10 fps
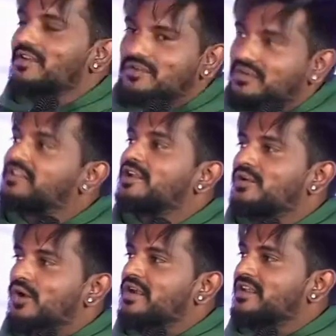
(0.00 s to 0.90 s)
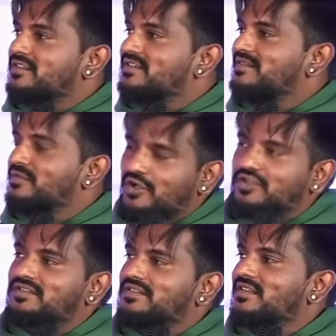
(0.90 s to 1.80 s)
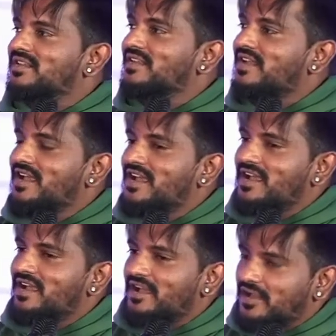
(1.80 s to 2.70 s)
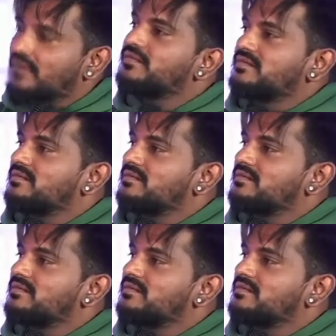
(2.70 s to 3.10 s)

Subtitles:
to the Telugu audience. Because I love